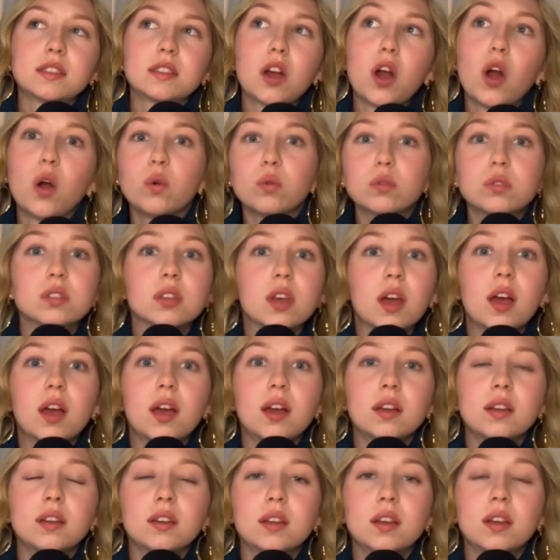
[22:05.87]

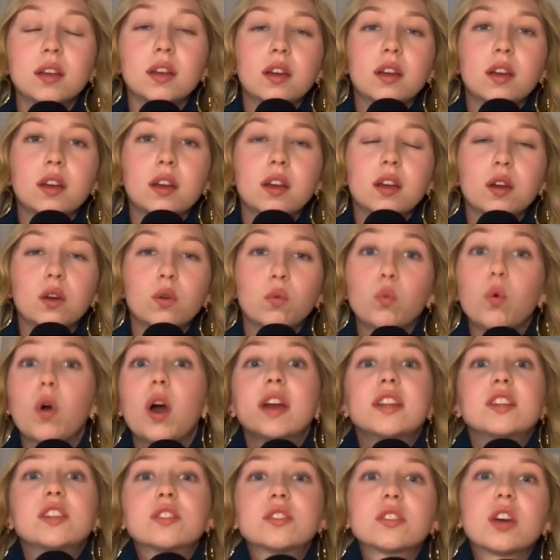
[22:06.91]
alter what I
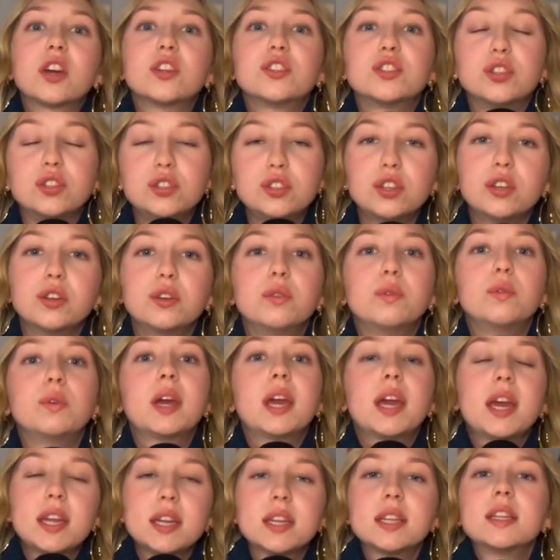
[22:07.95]
decide to do
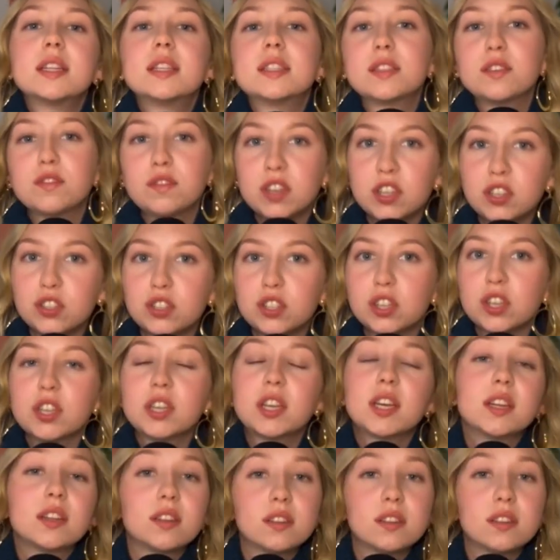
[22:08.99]
in an intervention, in a